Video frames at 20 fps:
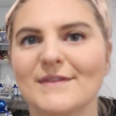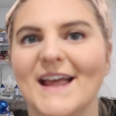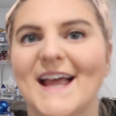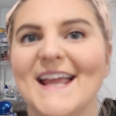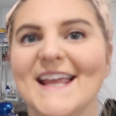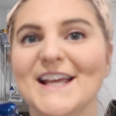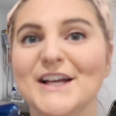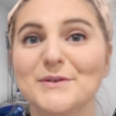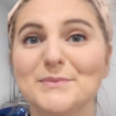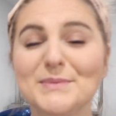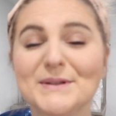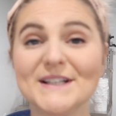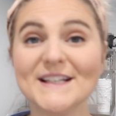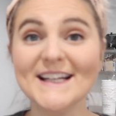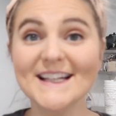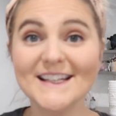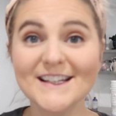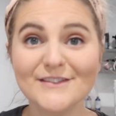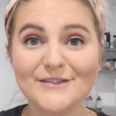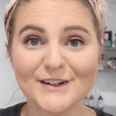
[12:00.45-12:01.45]
I
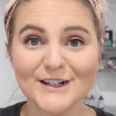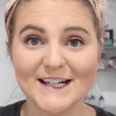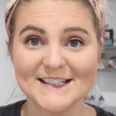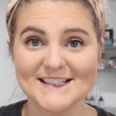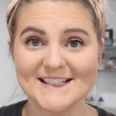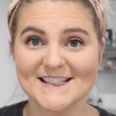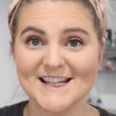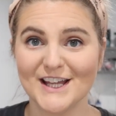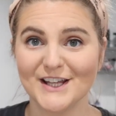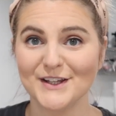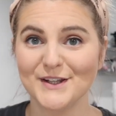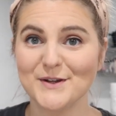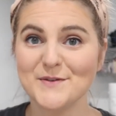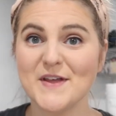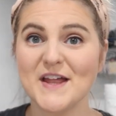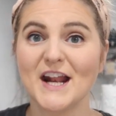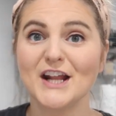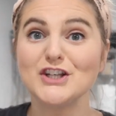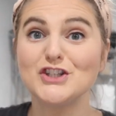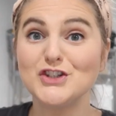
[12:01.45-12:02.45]
completely forgot to tell you
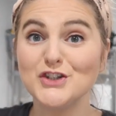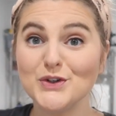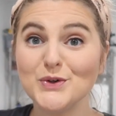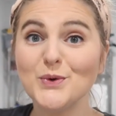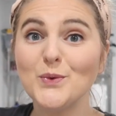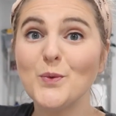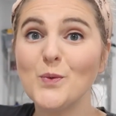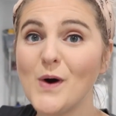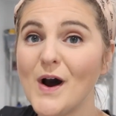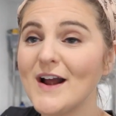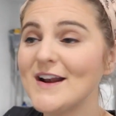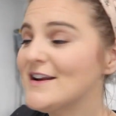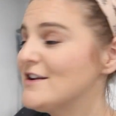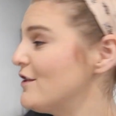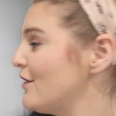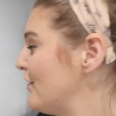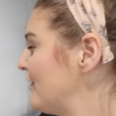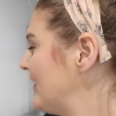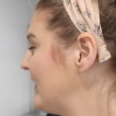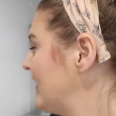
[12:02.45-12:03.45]
that I do one
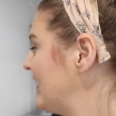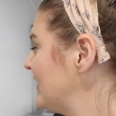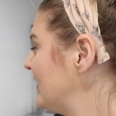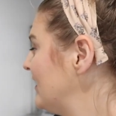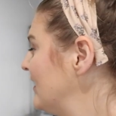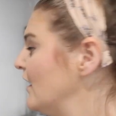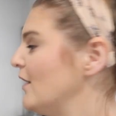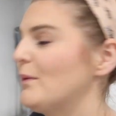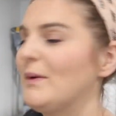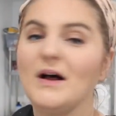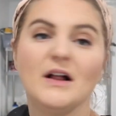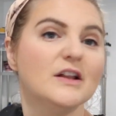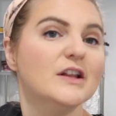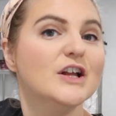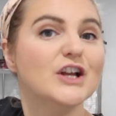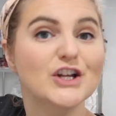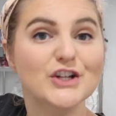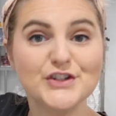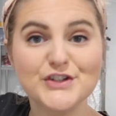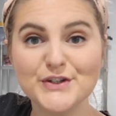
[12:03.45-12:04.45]
thing, well,
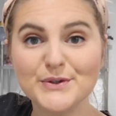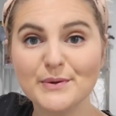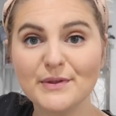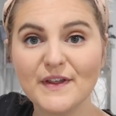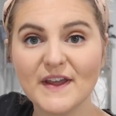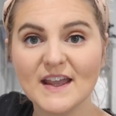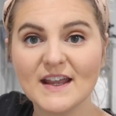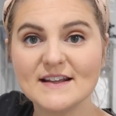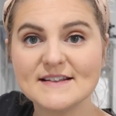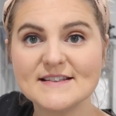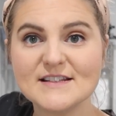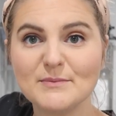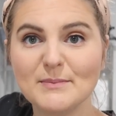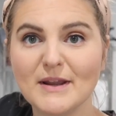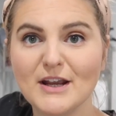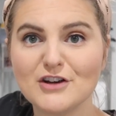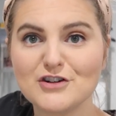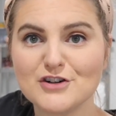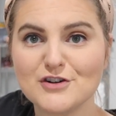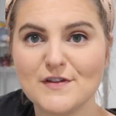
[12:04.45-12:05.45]
two things to
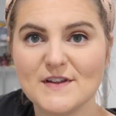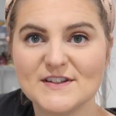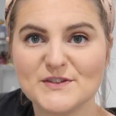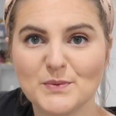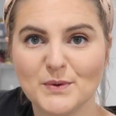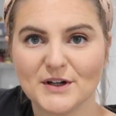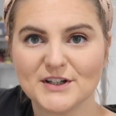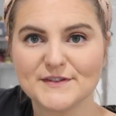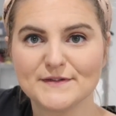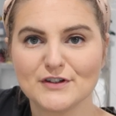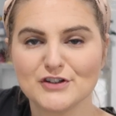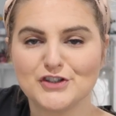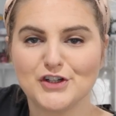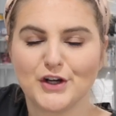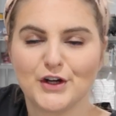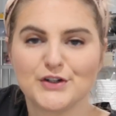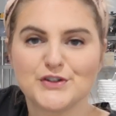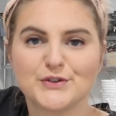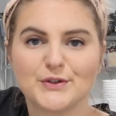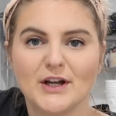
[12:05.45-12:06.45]
make sure this works for
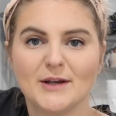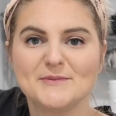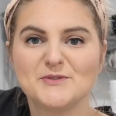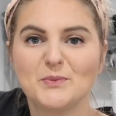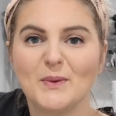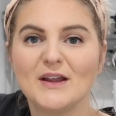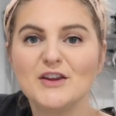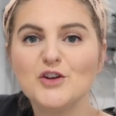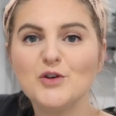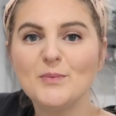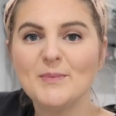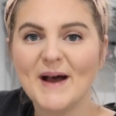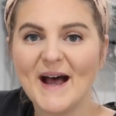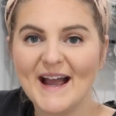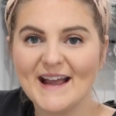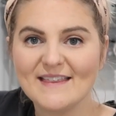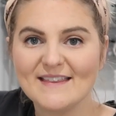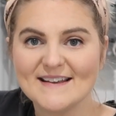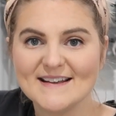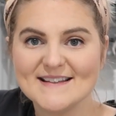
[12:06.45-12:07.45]
sugar scrubs. When you
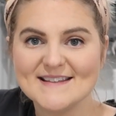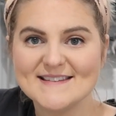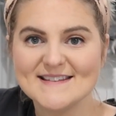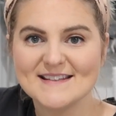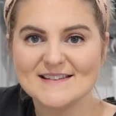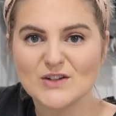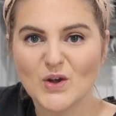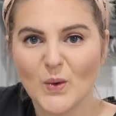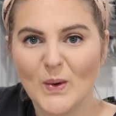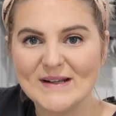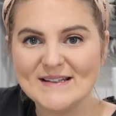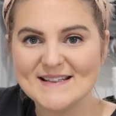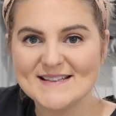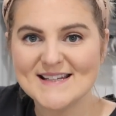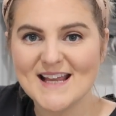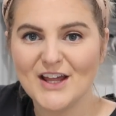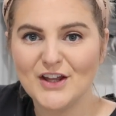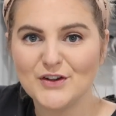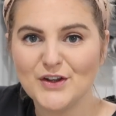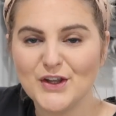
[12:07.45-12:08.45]
buy this, it's going to
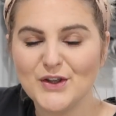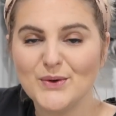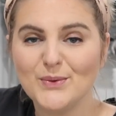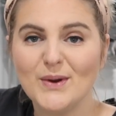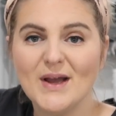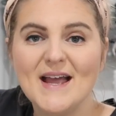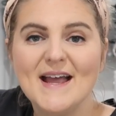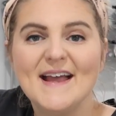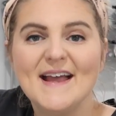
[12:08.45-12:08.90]
tell you